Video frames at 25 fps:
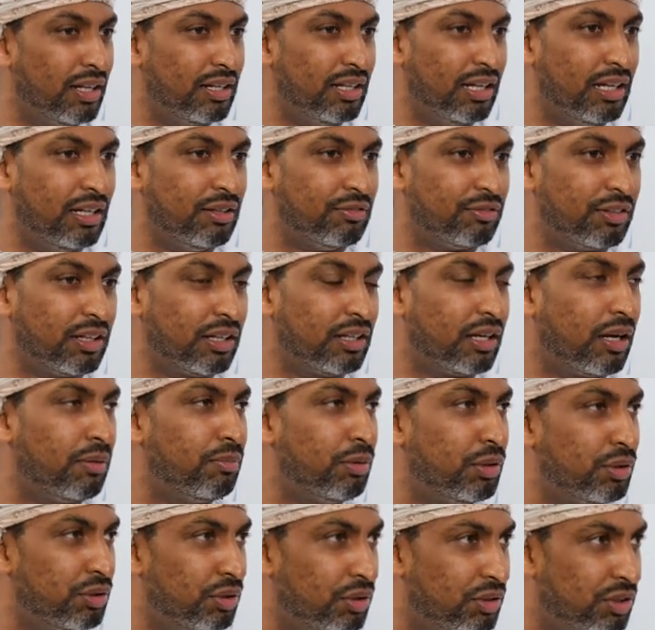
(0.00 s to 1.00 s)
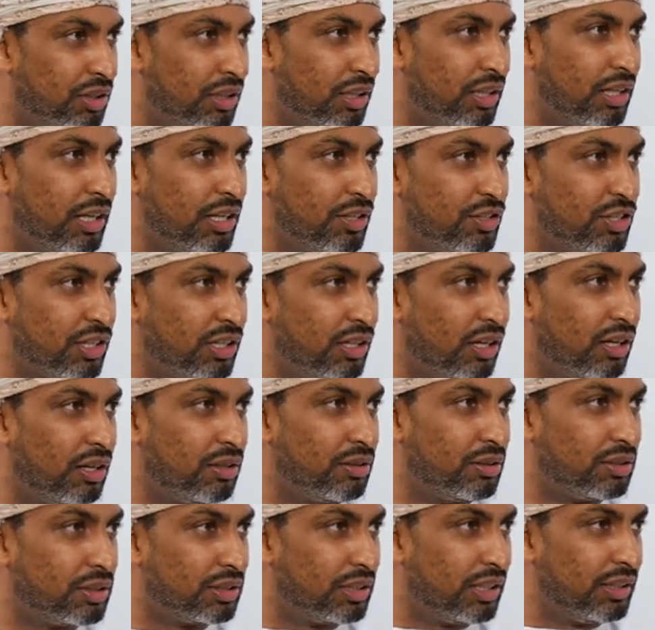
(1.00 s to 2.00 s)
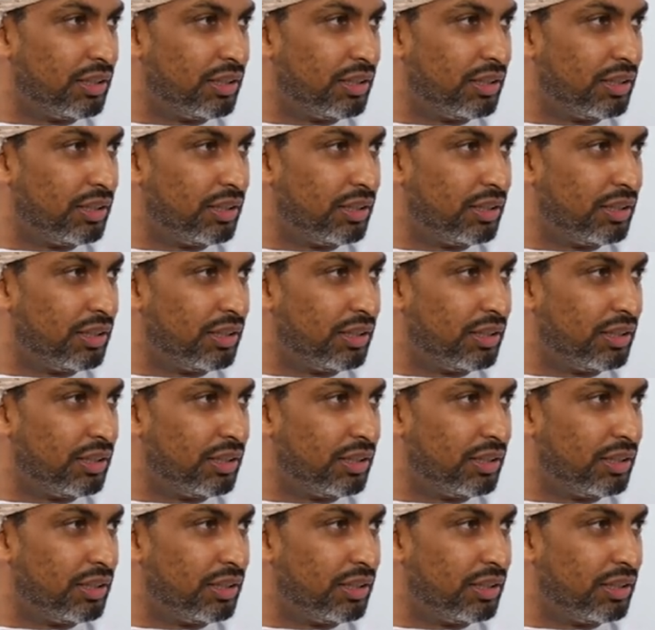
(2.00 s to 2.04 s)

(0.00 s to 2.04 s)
delivering carbon neutral LNG cargoes.